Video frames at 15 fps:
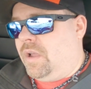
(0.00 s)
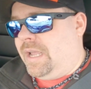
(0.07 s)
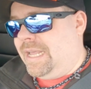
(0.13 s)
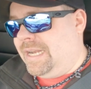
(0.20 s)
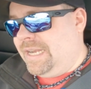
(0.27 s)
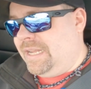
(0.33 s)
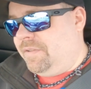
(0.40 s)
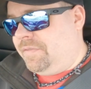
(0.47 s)
In
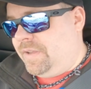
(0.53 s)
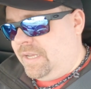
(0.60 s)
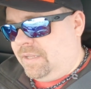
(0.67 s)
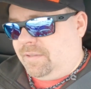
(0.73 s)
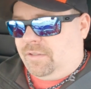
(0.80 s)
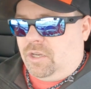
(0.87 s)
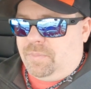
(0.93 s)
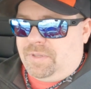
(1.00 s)
an EV,
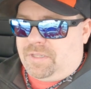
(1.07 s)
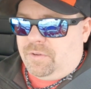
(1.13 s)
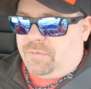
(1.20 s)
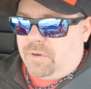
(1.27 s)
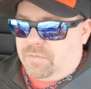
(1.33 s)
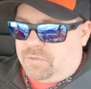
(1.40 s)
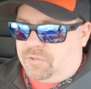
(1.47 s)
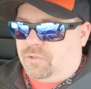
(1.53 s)
it's a little bit
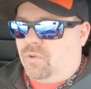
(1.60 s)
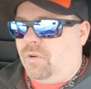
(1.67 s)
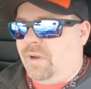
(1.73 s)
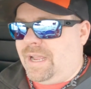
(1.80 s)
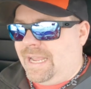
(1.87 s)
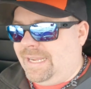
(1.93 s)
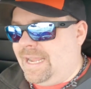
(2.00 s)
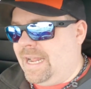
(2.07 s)
different of a
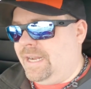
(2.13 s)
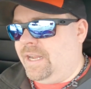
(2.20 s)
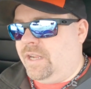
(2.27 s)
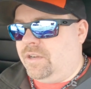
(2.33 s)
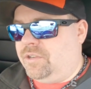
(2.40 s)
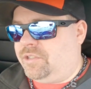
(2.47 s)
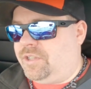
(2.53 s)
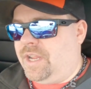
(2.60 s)
story. I get it. I
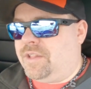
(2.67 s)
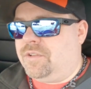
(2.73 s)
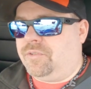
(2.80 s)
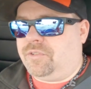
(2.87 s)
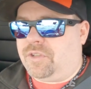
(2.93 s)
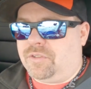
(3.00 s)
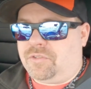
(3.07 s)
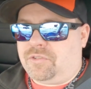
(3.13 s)
understand
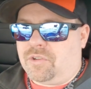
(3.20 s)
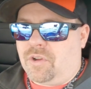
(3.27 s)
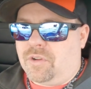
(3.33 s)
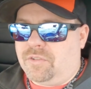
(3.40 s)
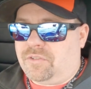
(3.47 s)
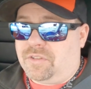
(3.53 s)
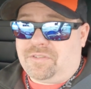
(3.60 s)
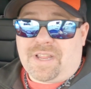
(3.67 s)
those
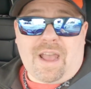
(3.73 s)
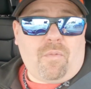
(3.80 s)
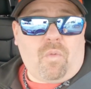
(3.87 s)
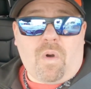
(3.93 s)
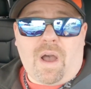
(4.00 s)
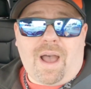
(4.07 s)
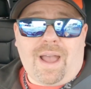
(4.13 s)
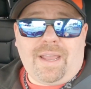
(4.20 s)
concerns. Is that
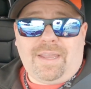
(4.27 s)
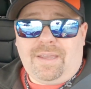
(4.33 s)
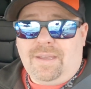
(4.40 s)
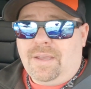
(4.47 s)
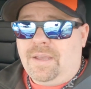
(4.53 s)
why?